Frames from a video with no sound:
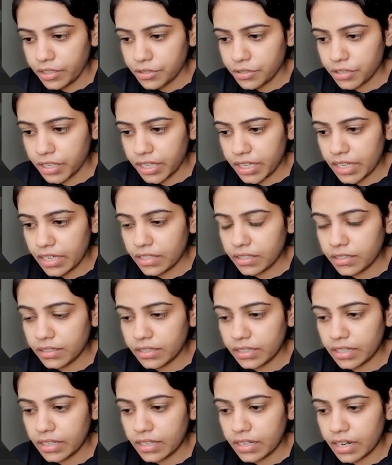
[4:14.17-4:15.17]
So here
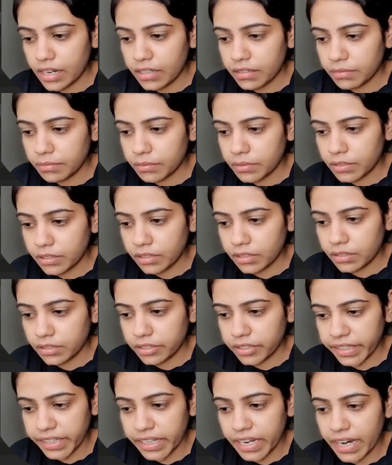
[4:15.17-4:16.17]
there are
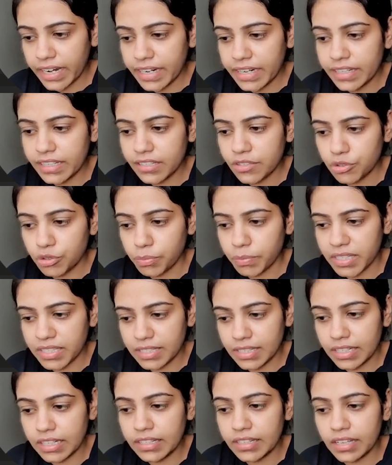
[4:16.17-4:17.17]
3 IDs. So
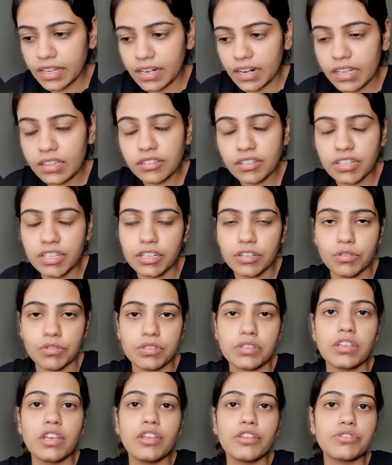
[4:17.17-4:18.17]
basically there are 3
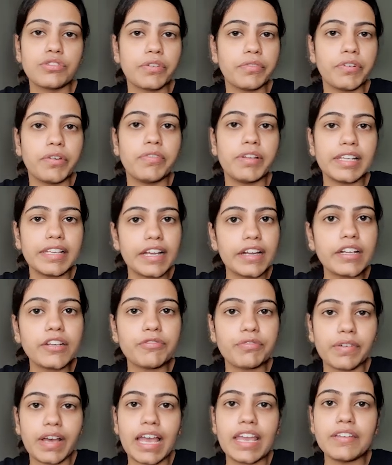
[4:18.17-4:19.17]
rows. So we will get
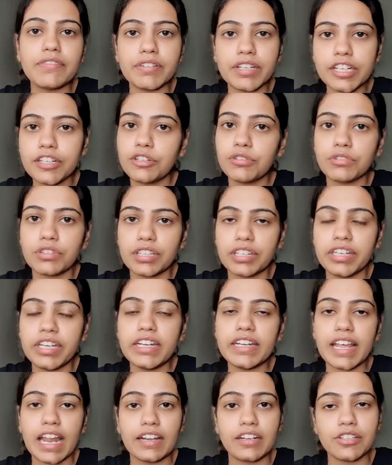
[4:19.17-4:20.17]
5 into
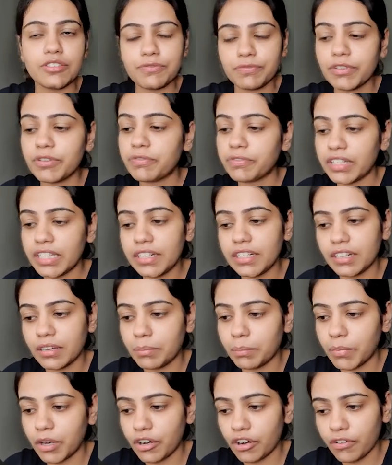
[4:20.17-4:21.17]
3, that is 15
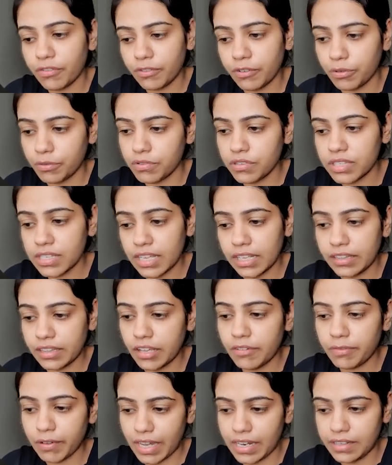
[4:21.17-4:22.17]
number of rows in
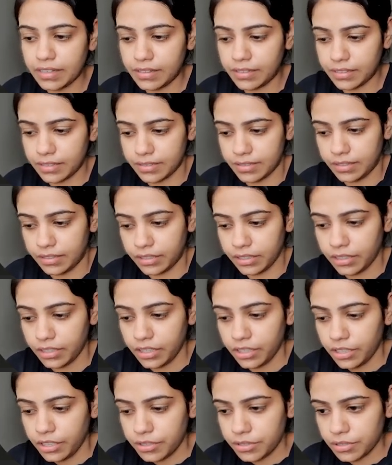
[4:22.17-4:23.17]
the final result.
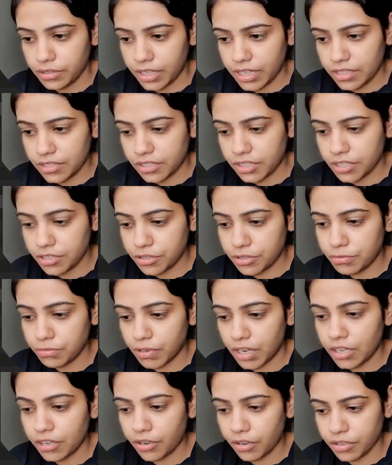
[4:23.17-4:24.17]
So let's just
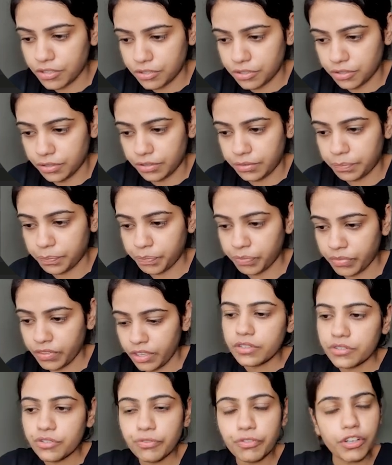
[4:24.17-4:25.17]
do a cross join.
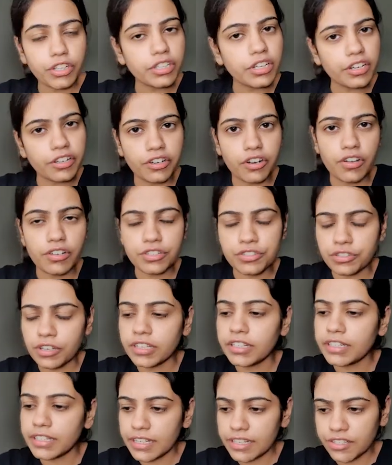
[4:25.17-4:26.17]
So for the cross
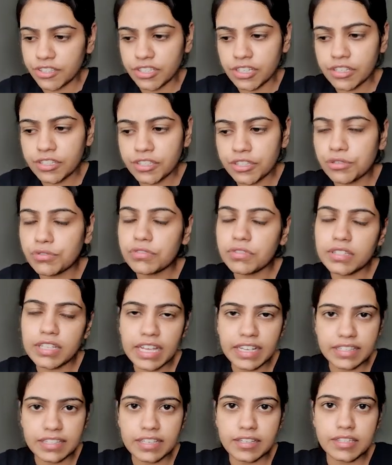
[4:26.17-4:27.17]
join, let's just use
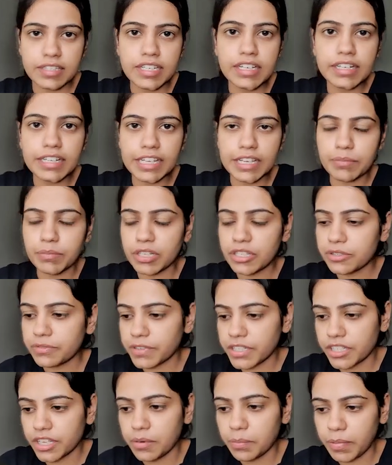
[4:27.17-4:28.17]
the existing tables
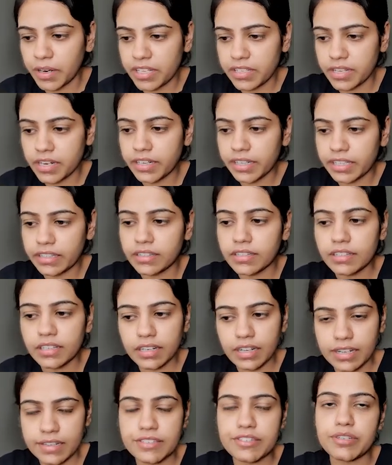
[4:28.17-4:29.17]
which are present here,
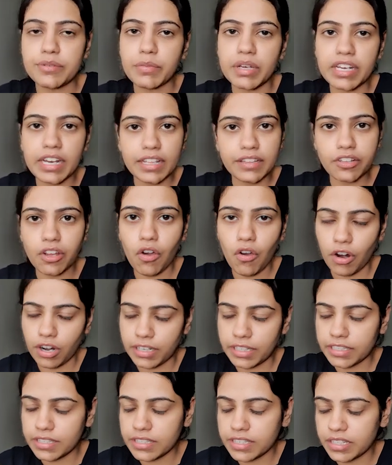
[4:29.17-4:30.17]
the customer and the
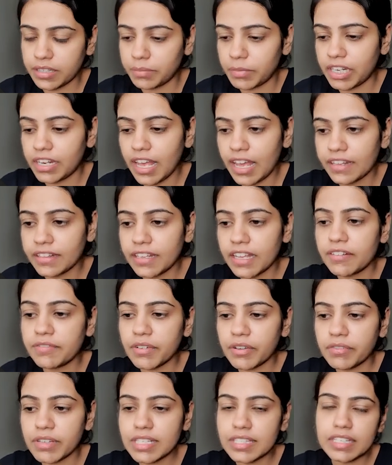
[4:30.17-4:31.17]
orders table, and then
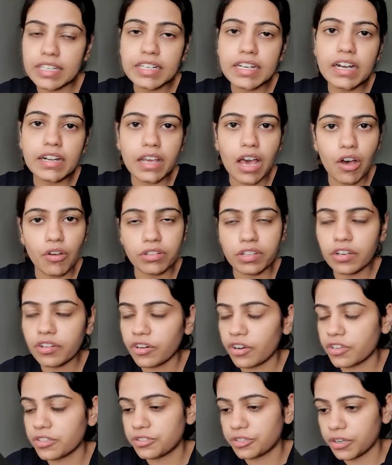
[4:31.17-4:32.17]
we will see that how the
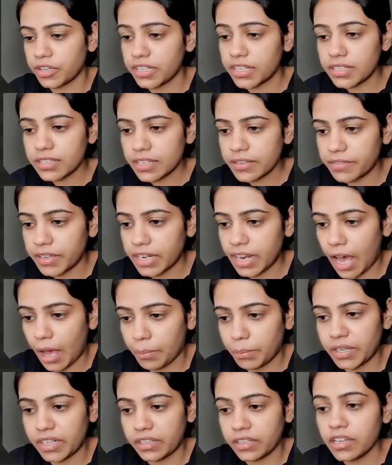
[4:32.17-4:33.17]
cross join is even
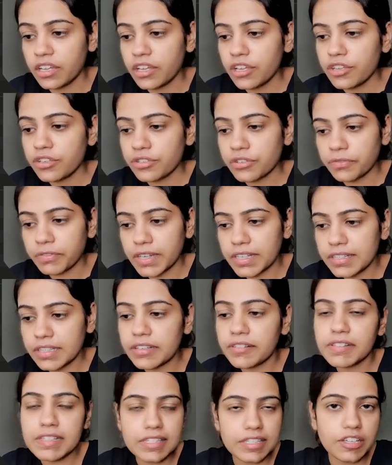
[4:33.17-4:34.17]
happening. So
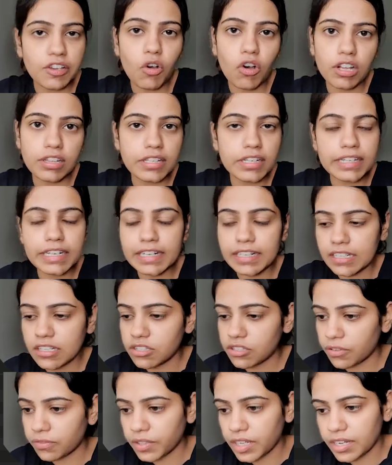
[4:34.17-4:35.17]
firstly, we'll see all the
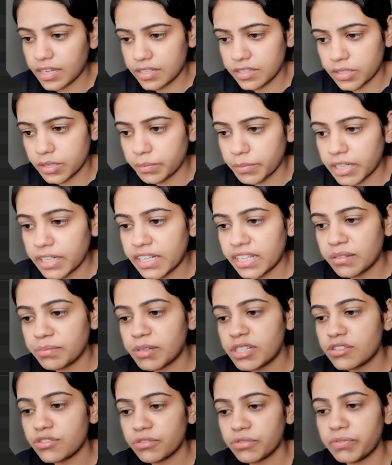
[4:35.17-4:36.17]
details of the customer
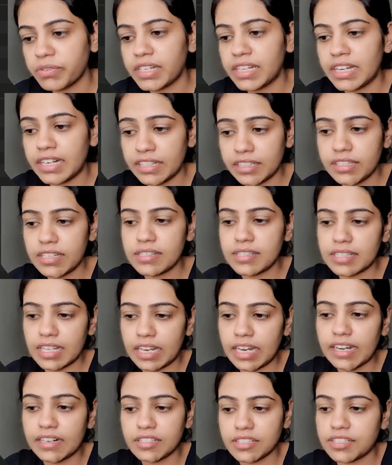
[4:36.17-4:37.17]
table. So we'll hit the
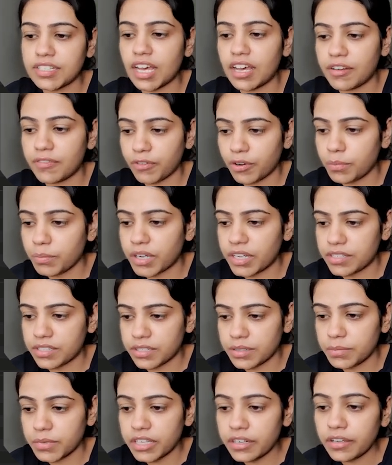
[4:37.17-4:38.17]
select star from
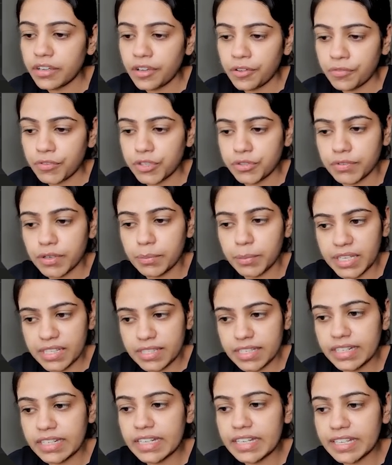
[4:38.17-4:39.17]
customer, which will
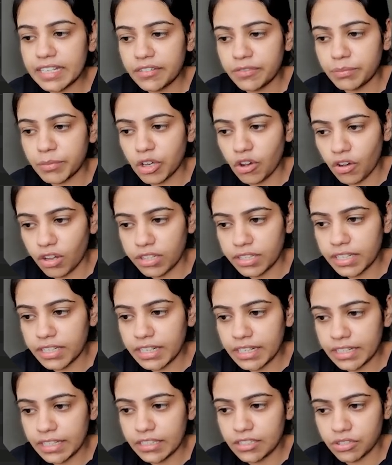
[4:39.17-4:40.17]
basically give me all the
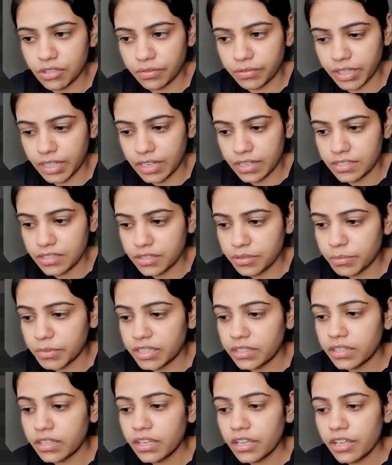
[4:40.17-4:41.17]
details of the
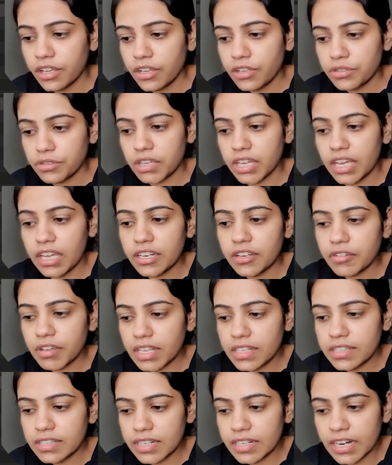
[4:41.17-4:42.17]
customer. So here you
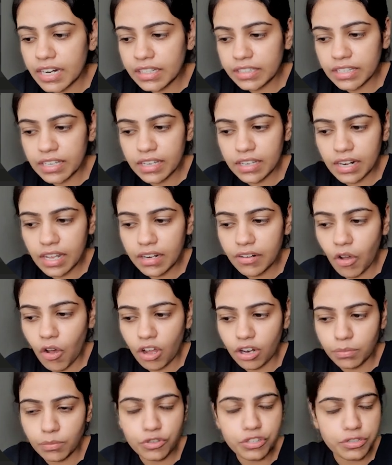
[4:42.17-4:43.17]
can see that there are
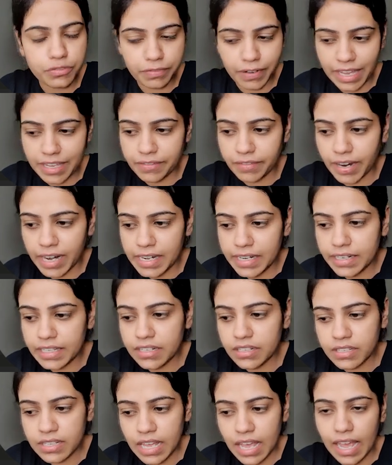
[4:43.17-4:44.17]
almost 5
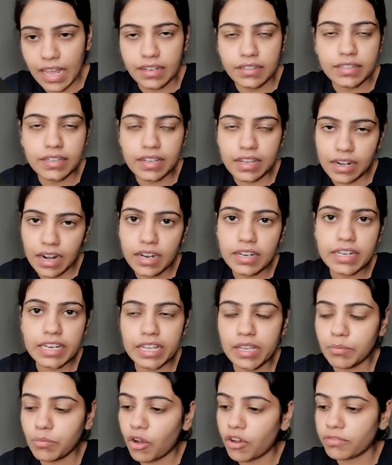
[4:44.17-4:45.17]
IDs and there are
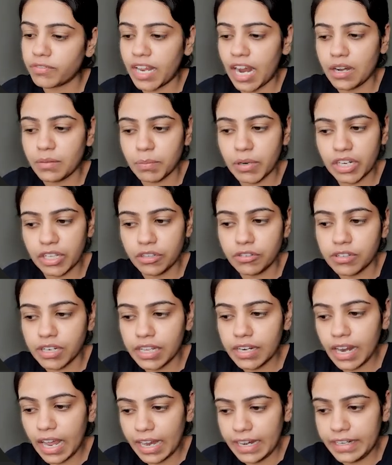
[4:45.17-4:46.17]
name of that
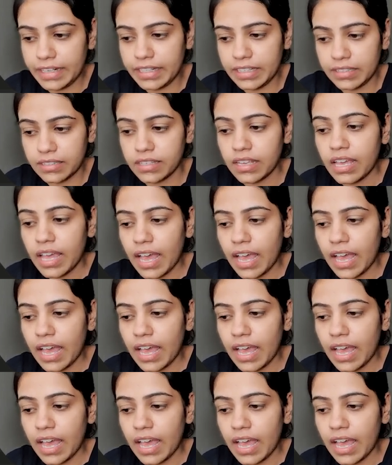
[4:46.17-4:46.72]
particular IDs.